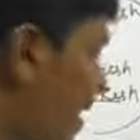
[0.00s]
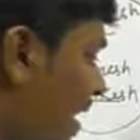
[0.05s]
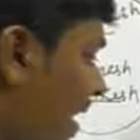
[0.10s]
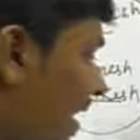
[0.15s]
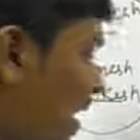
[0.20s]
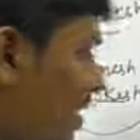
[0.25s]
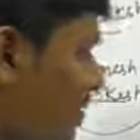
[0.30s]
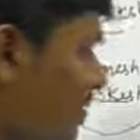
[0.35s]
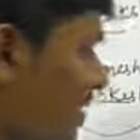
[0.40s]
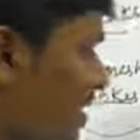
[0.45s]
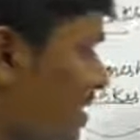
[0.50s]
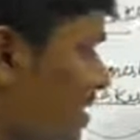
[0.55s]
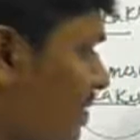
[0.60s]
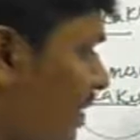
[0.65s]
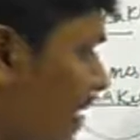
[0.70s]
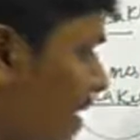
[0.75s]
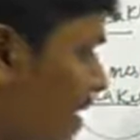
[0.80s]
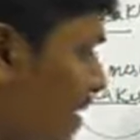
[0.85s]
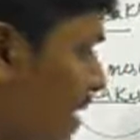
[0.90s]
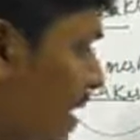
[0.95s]
can I fix,
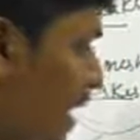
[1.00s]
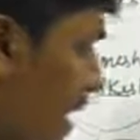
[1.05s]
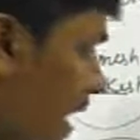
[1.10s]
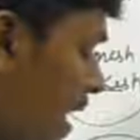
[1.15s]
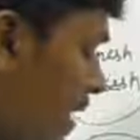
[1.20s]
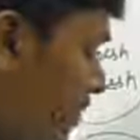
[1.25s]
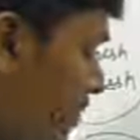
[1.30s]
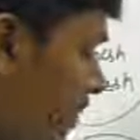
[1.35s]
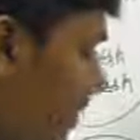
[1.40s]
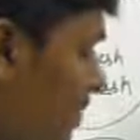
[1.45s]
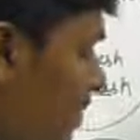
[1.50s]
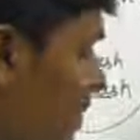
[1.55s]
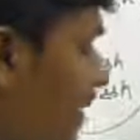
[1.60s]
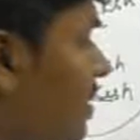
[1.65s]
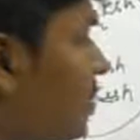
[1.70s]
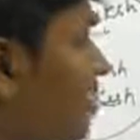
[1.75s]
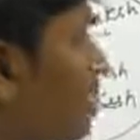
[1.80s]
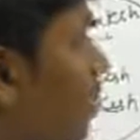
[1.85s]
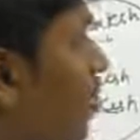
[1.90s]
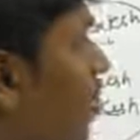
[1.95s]
friends? If I
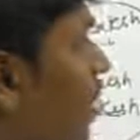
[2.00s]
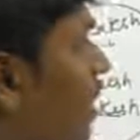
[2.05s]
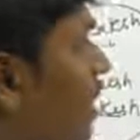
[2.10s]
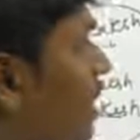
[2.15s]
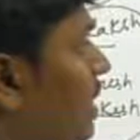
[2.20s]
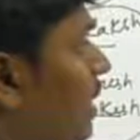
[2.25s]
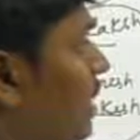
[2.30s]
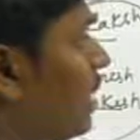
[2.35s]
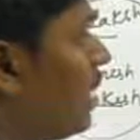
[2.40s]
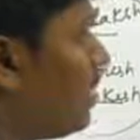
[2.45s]
fix Rohit here,